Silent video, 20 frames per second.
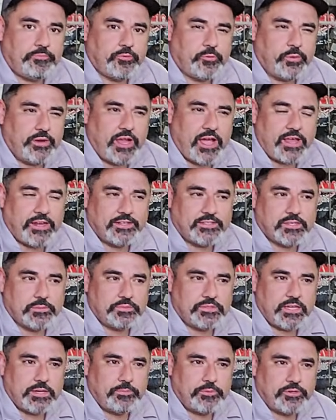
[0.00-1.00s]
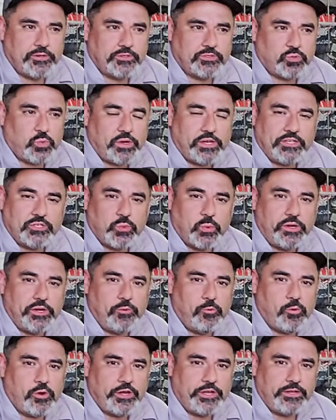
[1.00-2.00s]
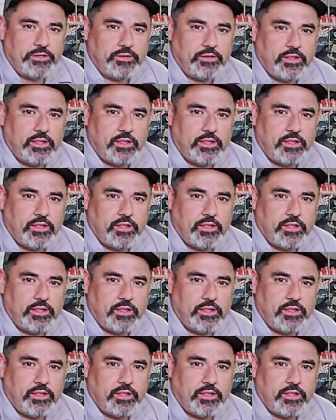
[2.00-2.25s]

We got it September 2021.